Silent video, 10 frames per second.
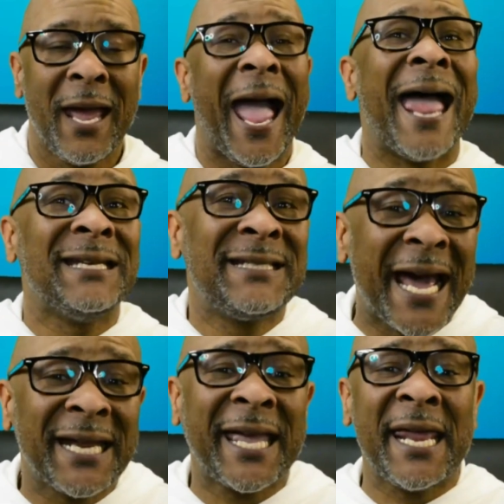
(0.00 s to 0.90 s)
and
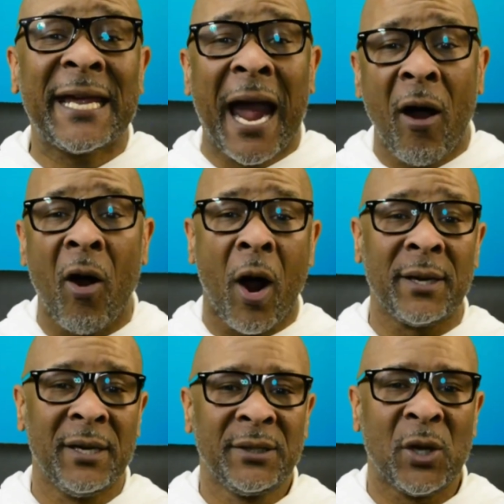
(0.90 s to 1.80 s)
dedicating our heart
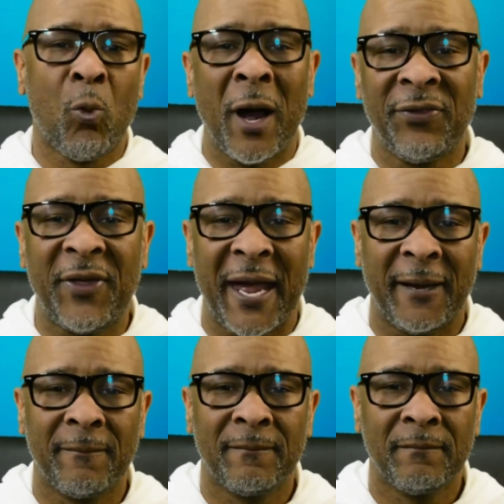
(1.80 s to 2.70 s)
to one thing.
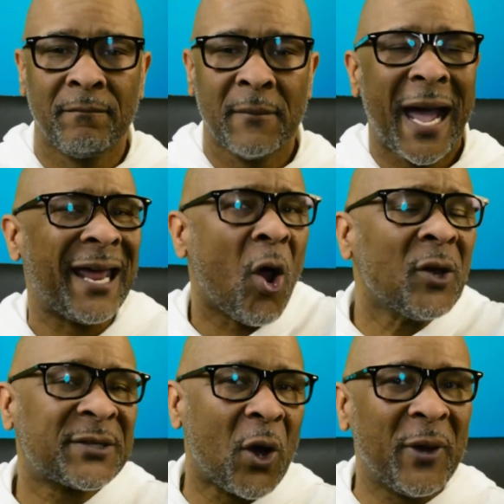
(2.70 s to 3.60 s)
And
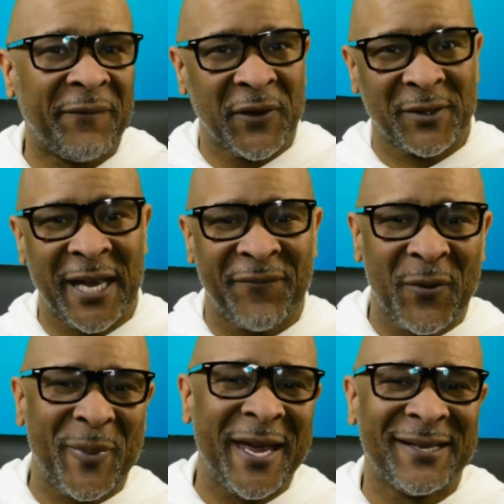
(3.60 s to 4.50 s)
also, if
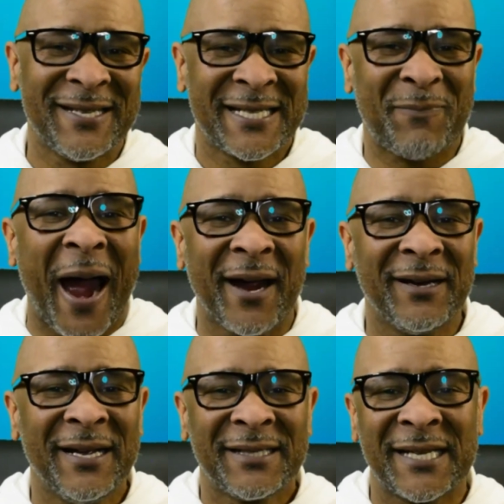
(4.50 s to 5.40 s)
you be inspired,
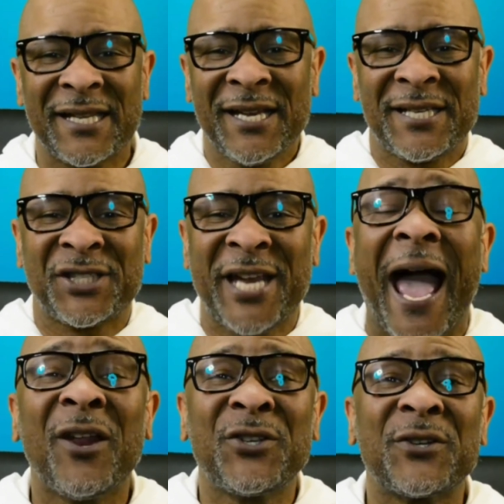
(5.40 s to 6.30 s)
to
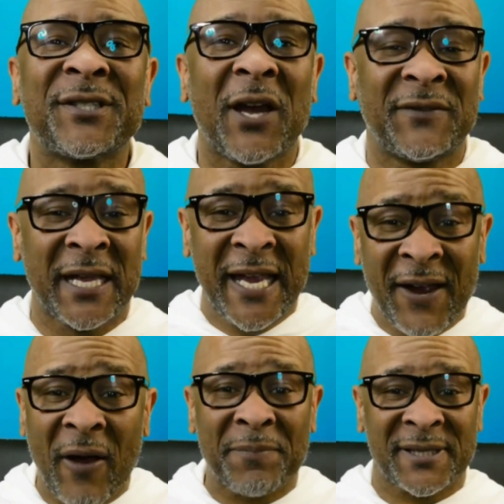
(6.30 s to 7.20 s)
challenge yourself to
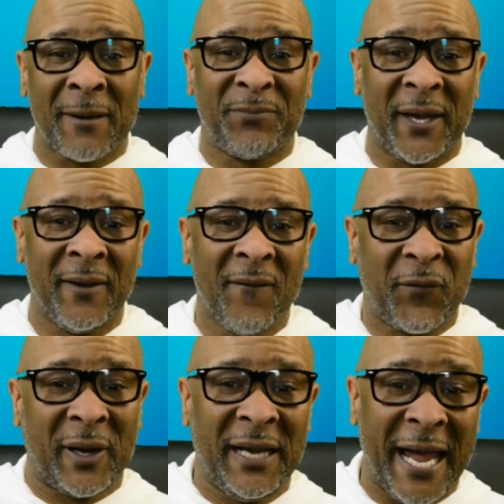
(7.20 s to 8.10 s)
give up something
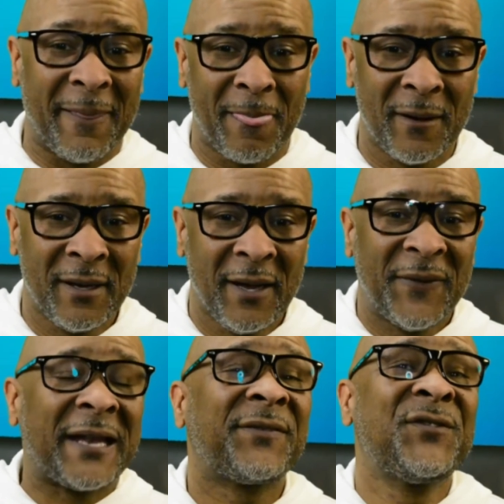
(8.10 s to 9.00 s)
for Lent
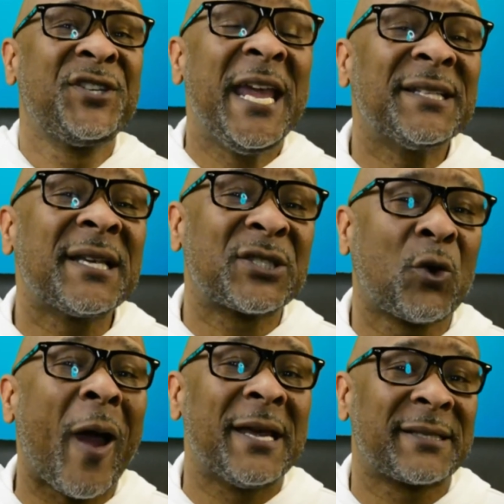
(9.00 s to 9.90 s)
that Jesus
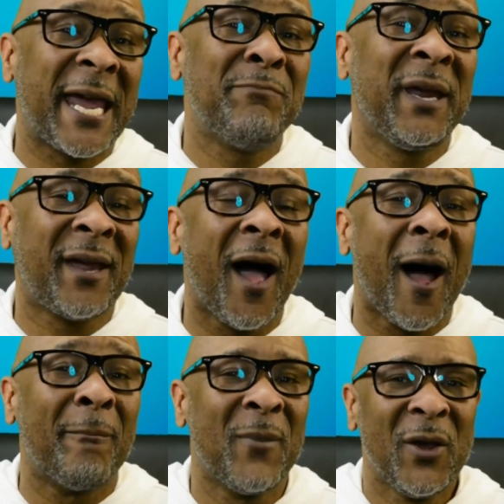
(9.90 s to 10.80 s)
Christ can
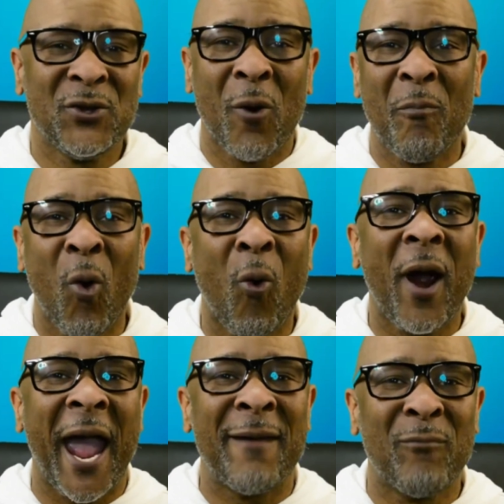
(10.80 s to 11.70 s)
become your more
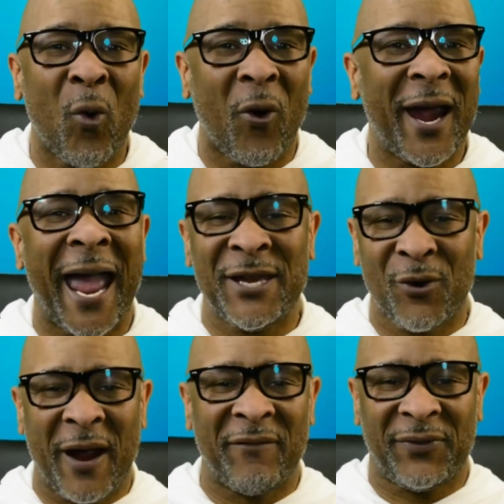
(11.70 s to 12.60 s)
and more and
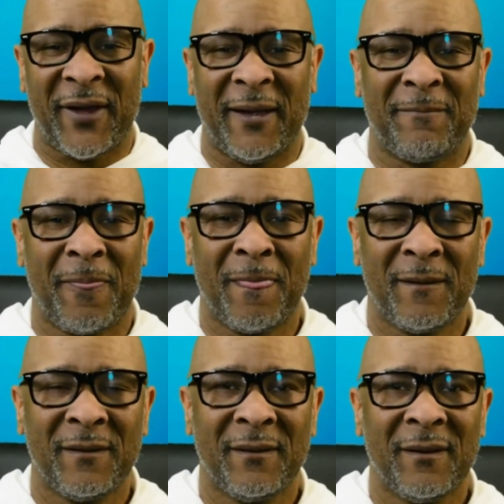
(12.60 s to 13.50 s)
your everything.
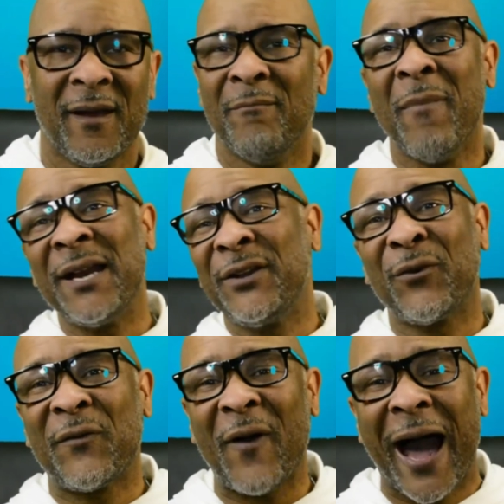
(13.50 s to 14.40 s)
Monday
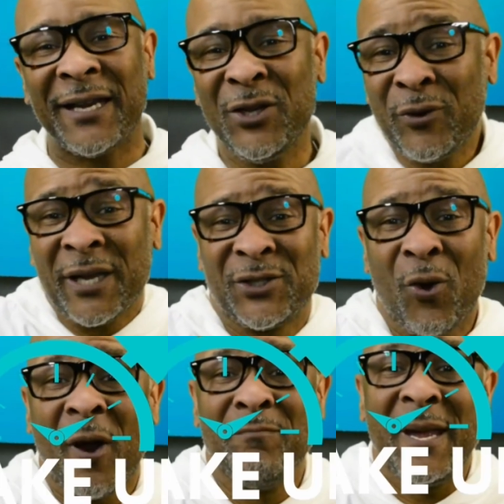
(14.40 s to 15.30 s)
through Friday, you can join